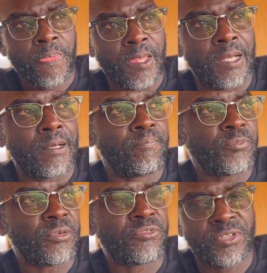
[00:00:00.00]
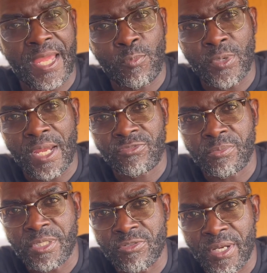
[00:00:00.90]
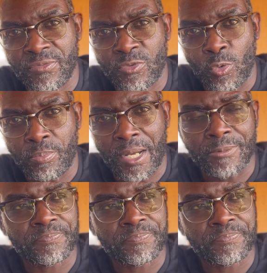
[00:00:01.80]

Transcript: and for that we have to be grateful. But